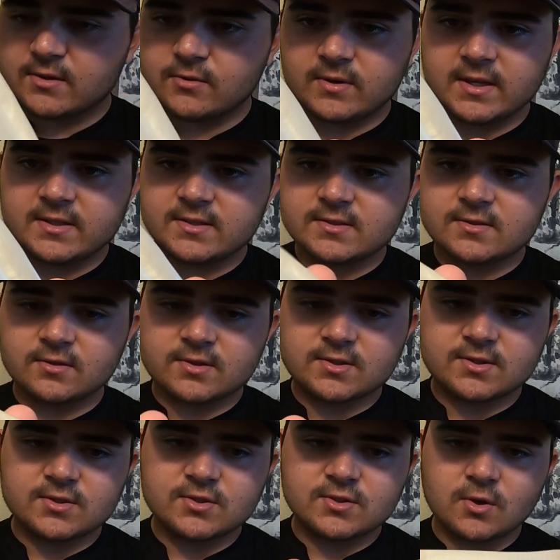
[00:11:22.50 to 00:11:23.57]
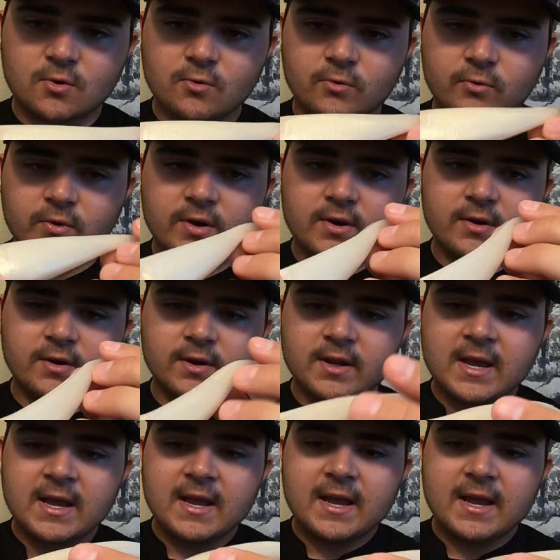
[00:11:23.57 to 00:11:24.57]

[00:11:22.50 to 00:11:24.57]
Dude, it just looks so good.